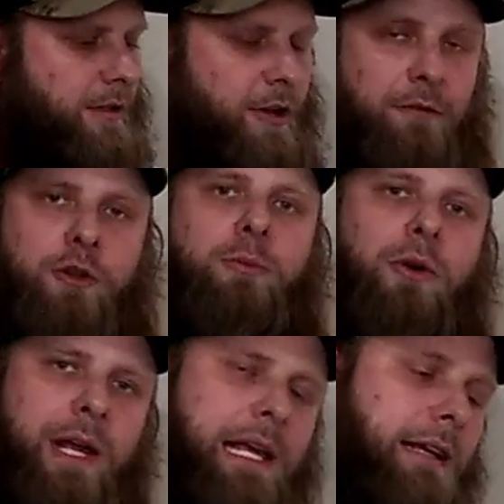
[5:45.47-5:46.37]

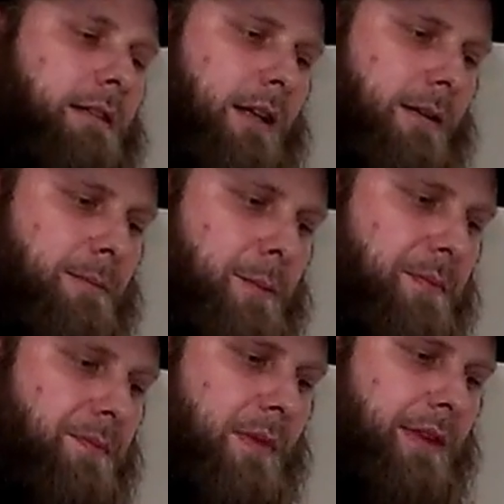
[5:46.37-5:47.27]
Comfortable heat.
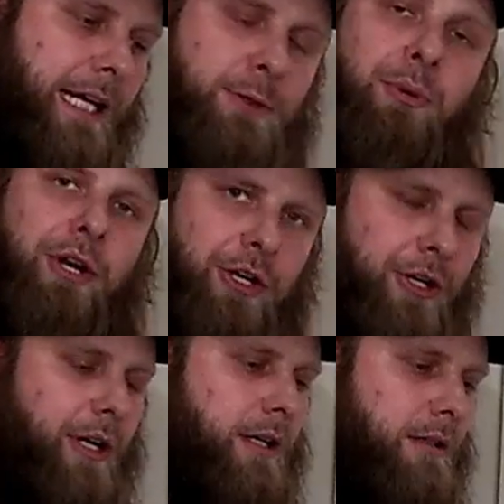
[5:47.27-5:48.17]
That's pretty
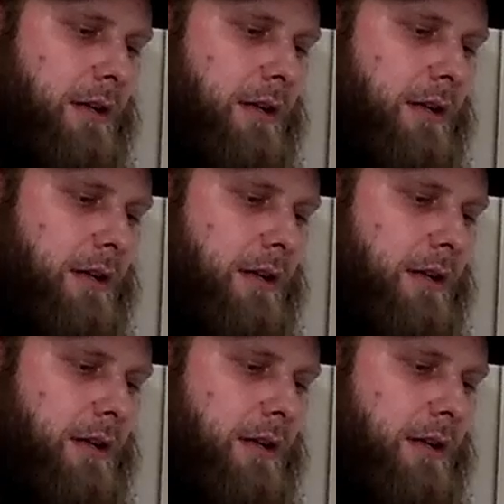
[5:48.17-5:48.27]
good.